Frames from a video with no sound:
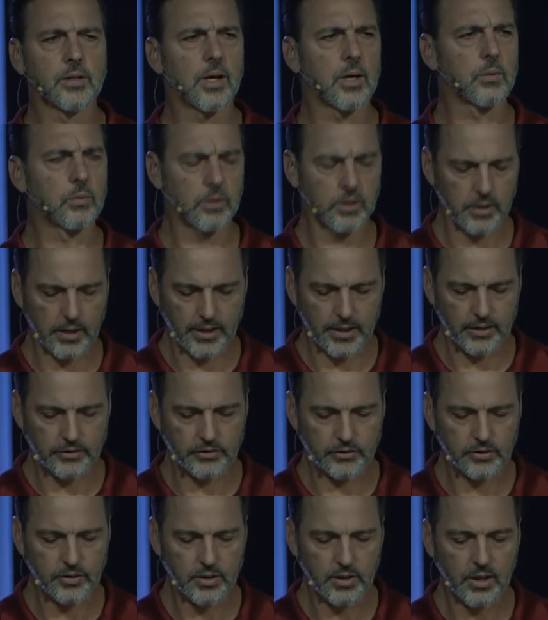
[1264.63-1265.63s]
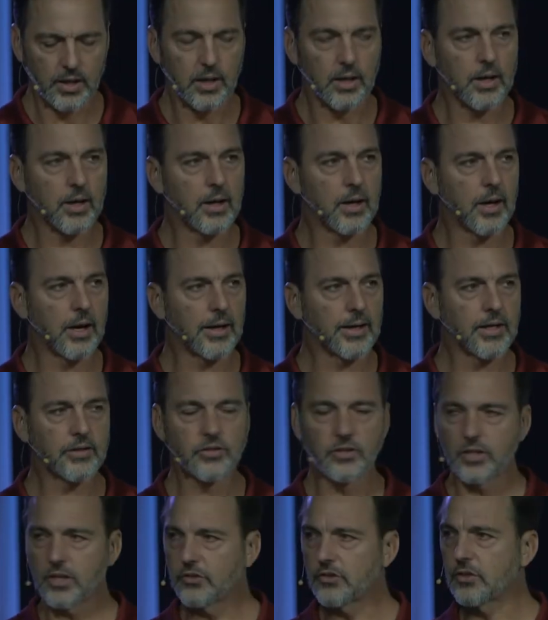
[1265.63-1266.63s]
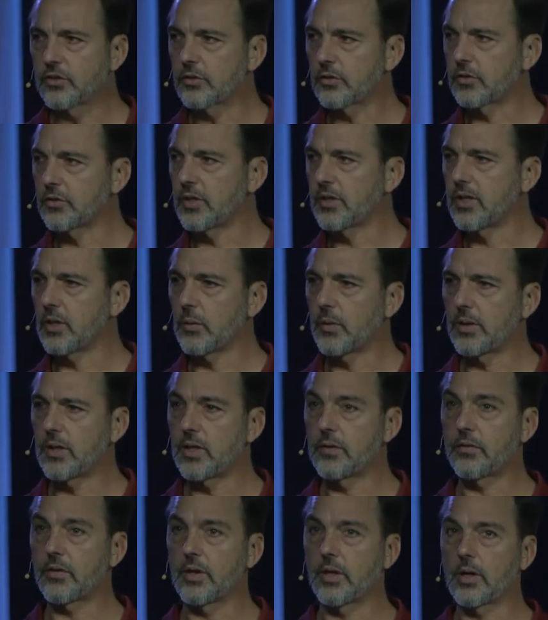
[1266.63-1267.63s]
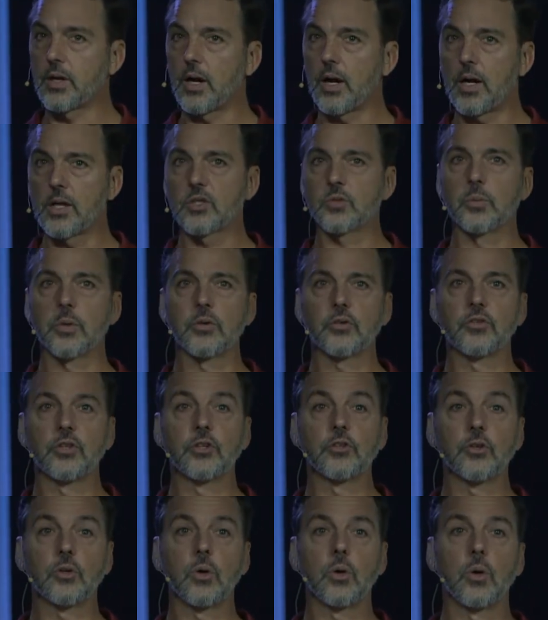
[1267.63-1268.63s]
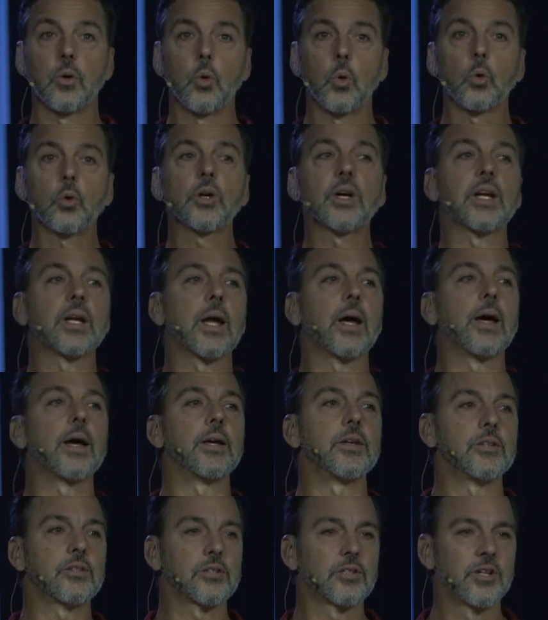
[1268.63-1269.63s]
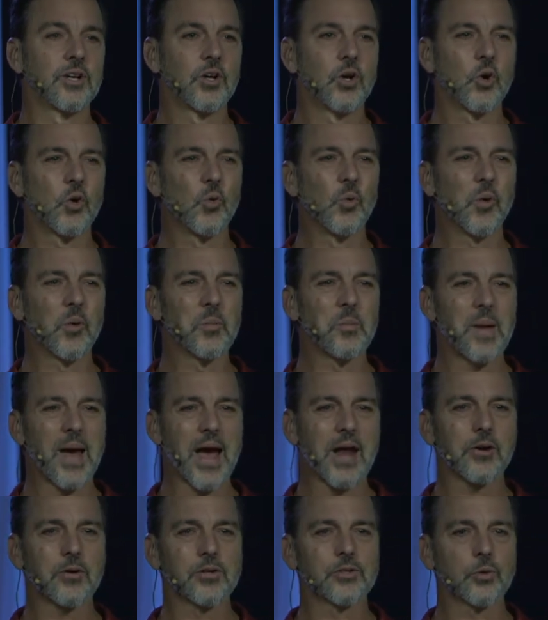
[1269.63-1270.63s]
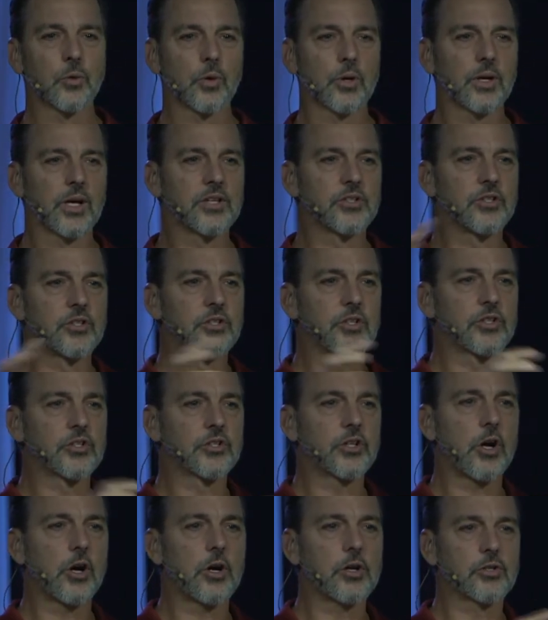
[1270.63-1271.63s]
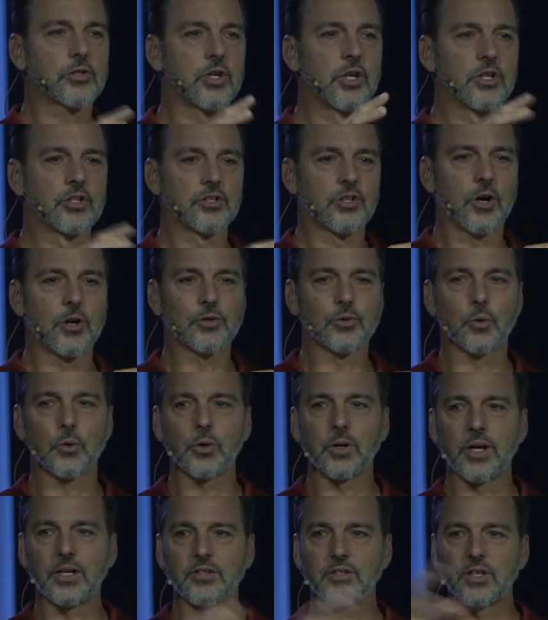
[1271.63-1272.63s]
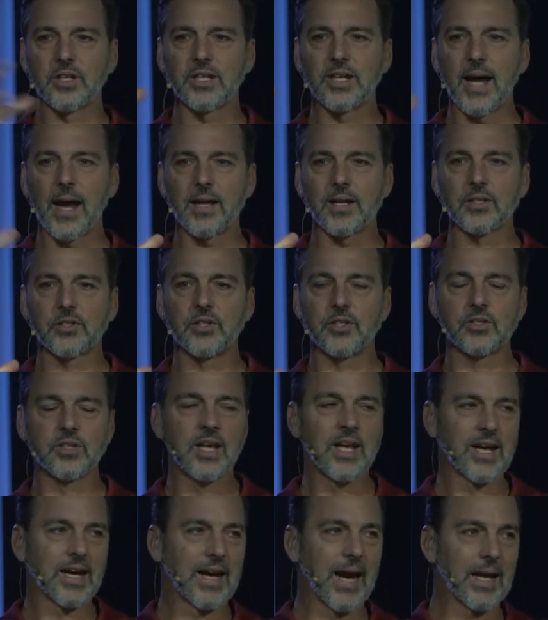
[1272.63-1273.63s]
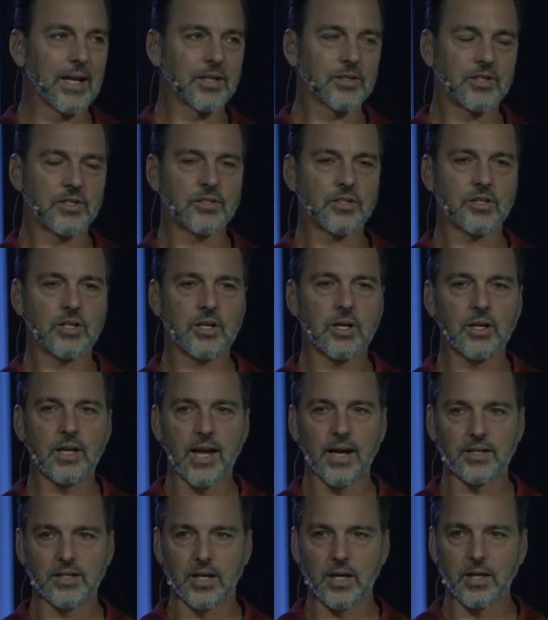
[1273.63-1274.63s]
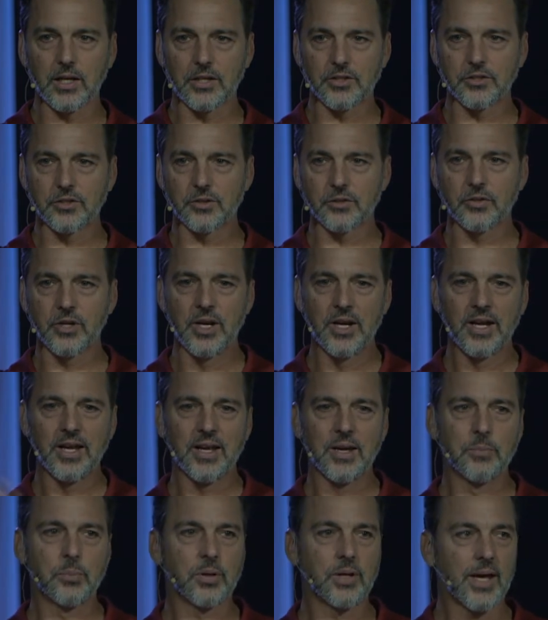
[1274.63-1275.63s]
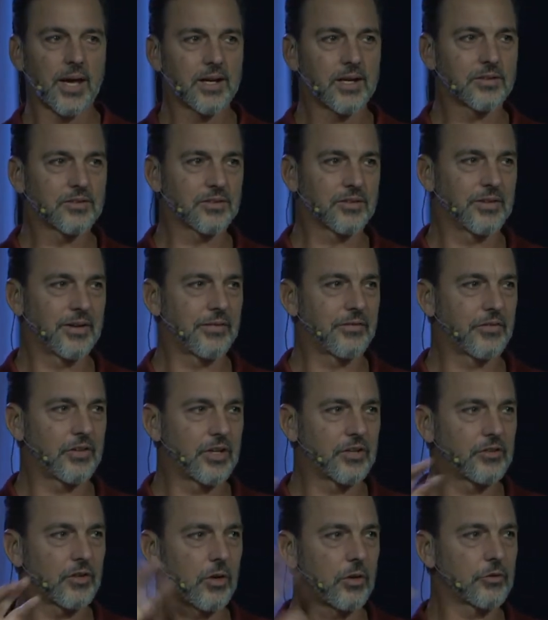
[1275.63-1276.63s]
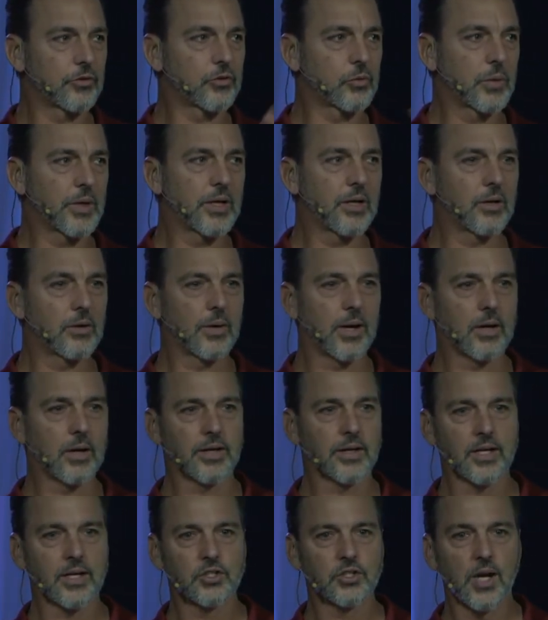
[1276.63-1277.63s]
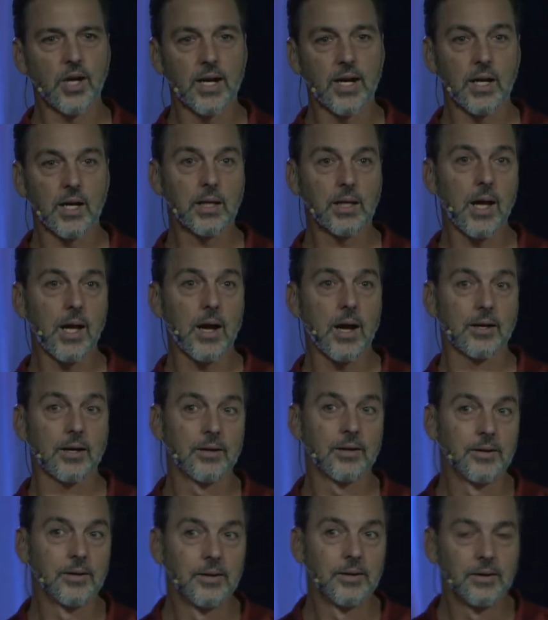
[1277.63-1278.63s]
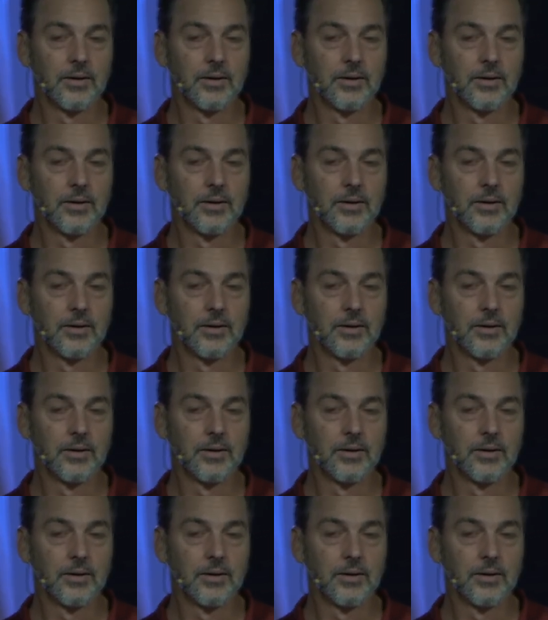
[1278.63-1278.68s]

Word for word: I thought, well, I guess, I guess it is interesting that we live in a cosmos that's organized where matter is organized into stars, stars are organized into galaxies, galaxies into galactic clusters, planets, and it's all swinging around like a giant clock.